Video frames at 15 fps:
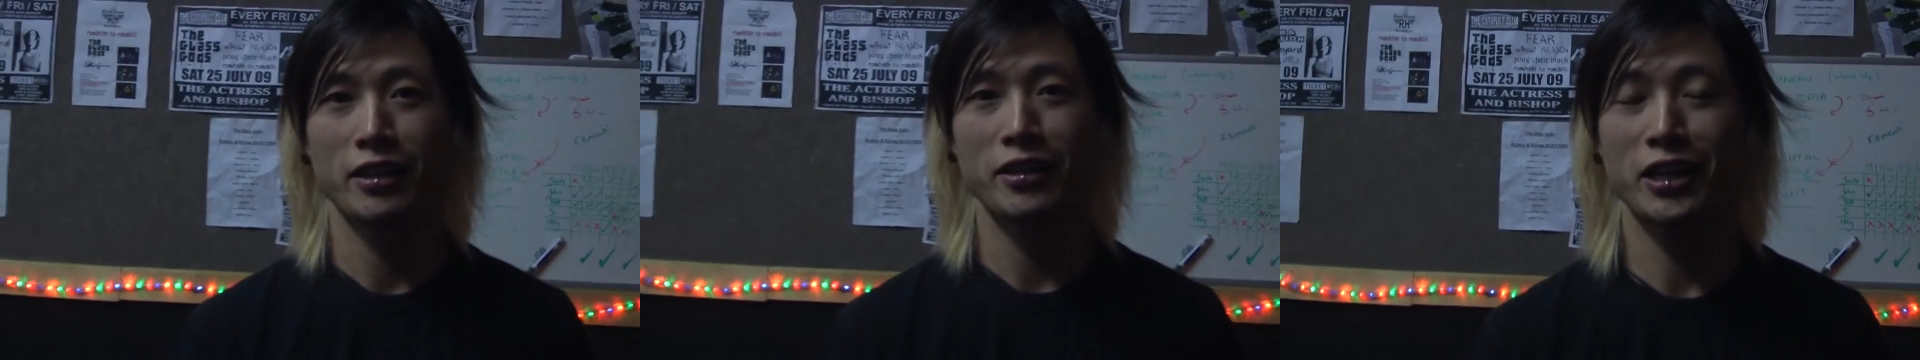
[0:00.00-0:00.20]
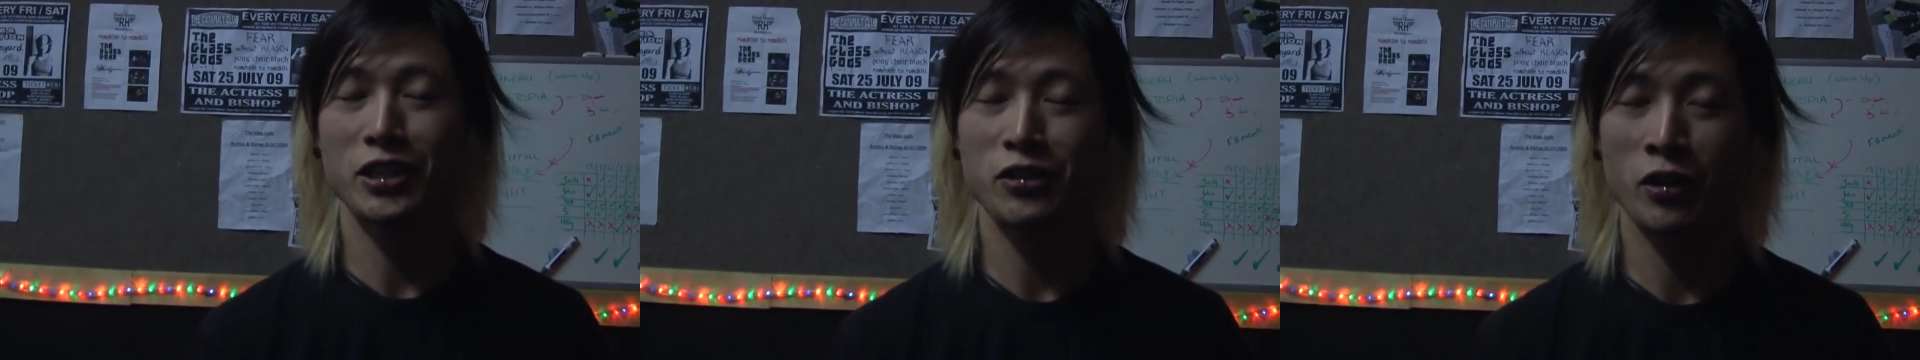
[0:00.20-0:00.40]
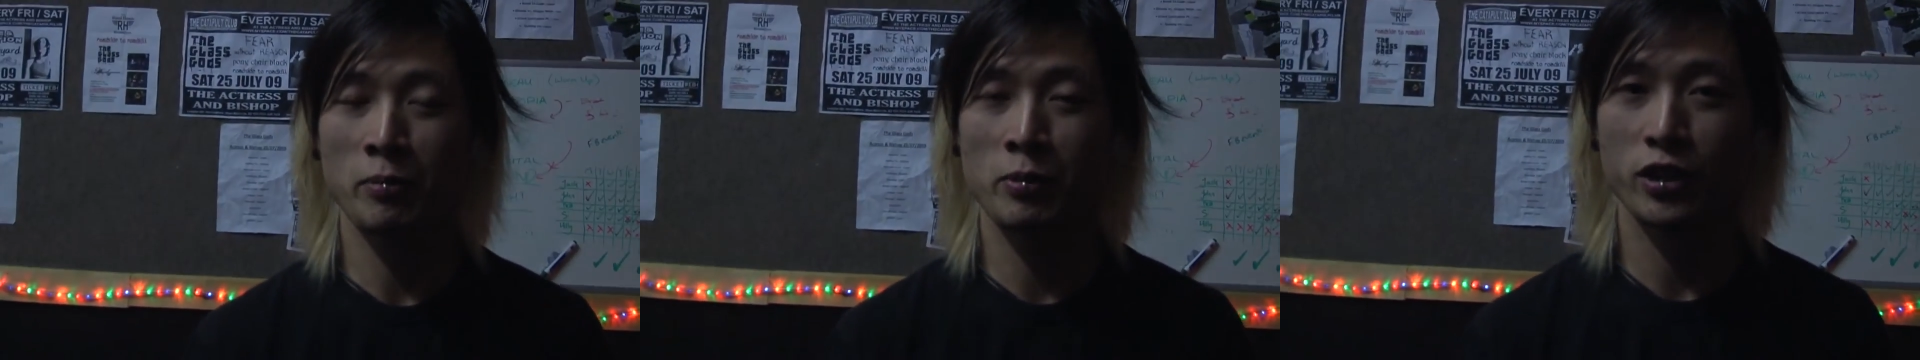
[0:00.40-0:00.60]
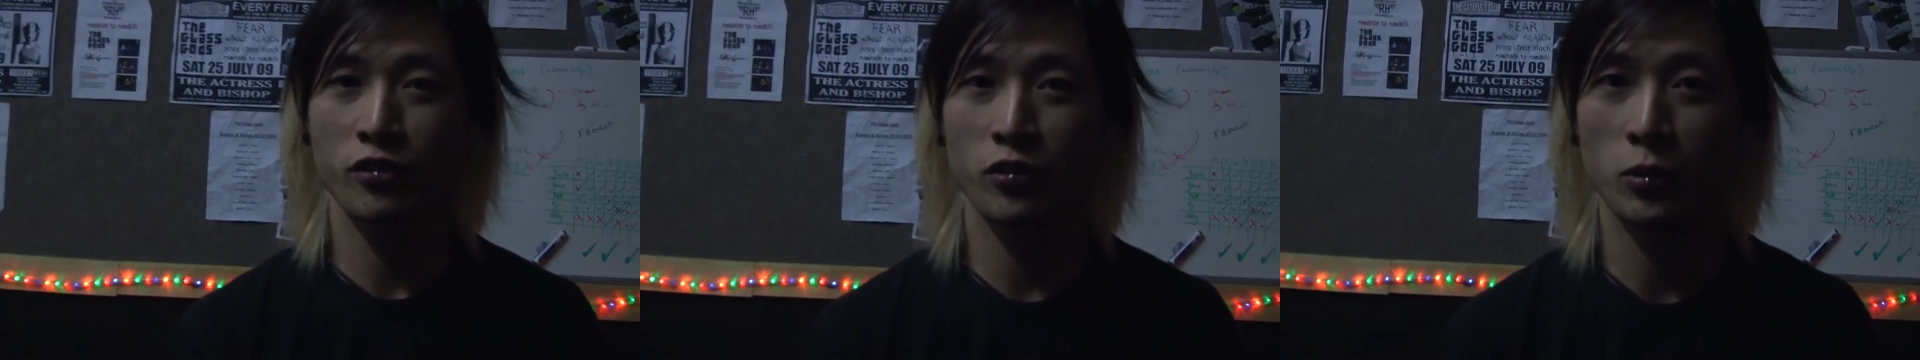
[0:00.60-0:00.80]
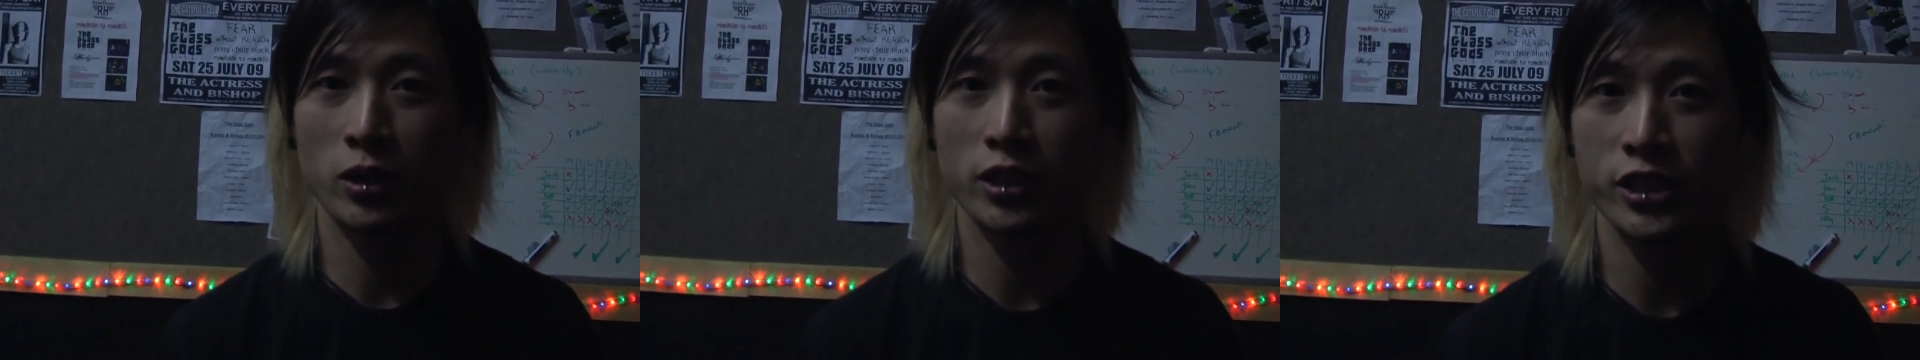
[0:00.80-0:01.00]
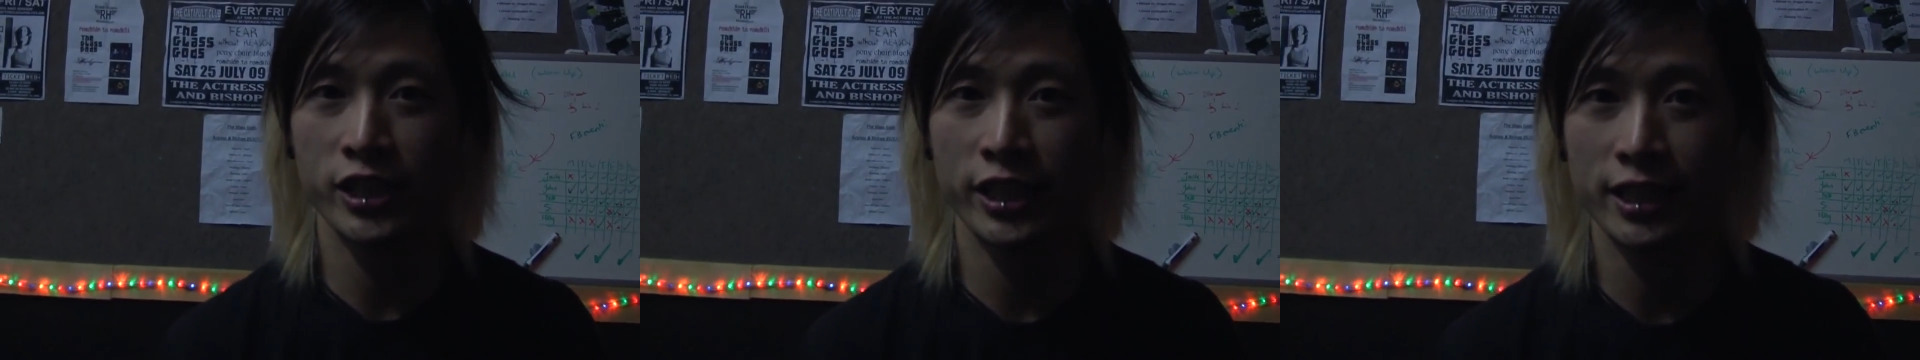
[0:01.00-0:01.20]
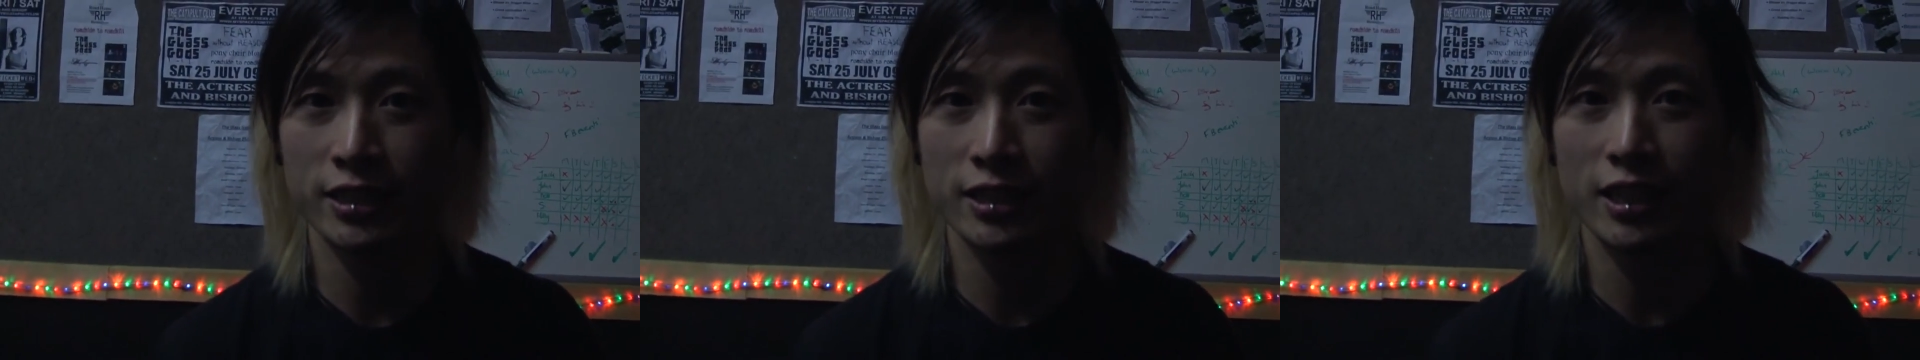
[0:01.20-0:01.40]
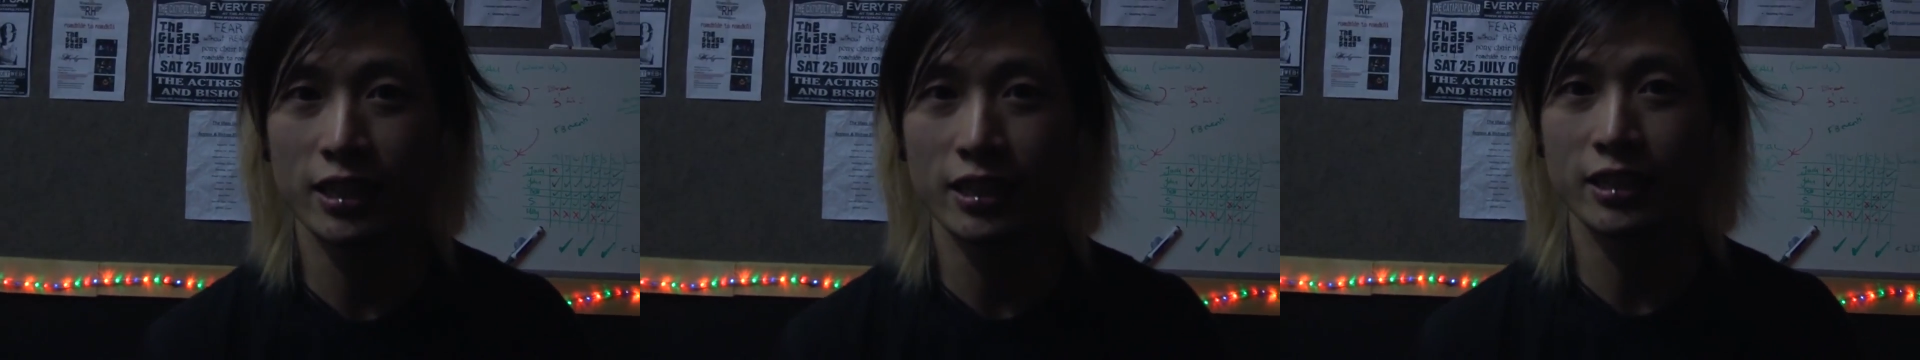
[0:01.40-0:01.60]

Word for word: Thanks very much for watching.